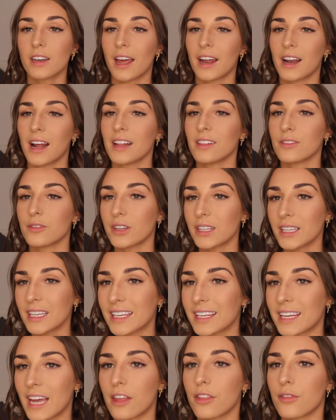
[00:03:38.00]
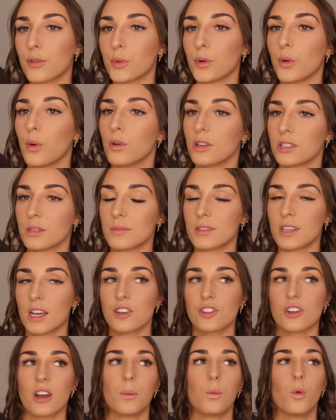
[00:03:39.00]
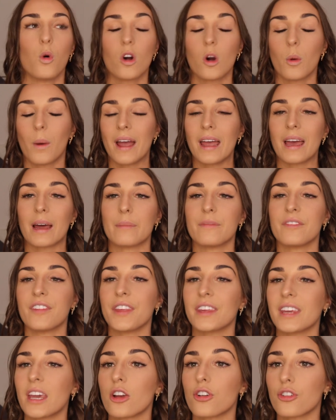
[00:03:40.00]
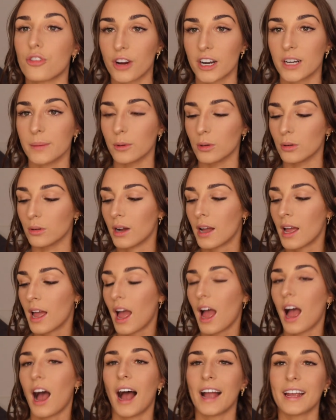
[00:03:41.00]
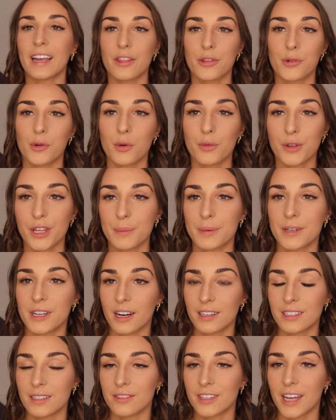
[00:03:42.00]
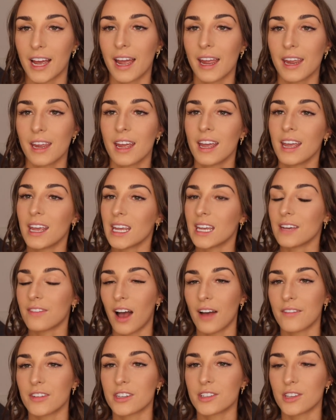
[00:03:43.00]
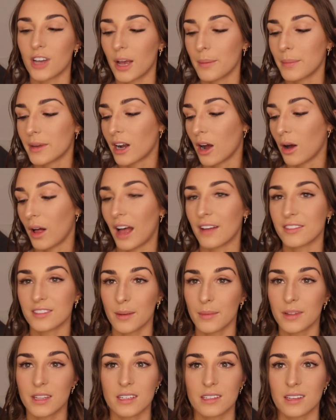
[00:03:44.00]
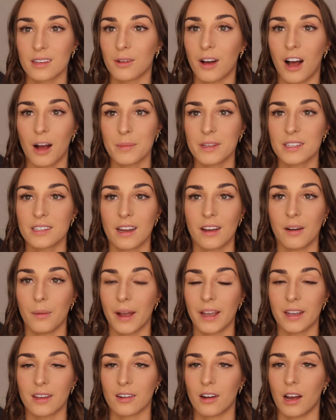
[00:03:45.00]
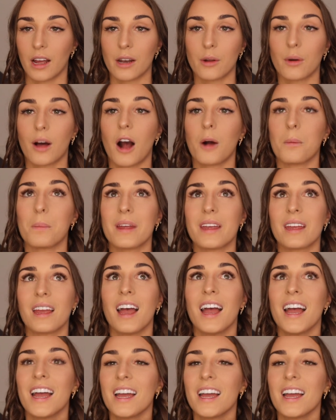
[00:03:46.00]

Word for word: and I really get through an awesome session. I walk away and I'm feeling incredible. I get through a really productive day. If I have an assignment, I'll have some of this and it'll help me stay awake at night. It'll help me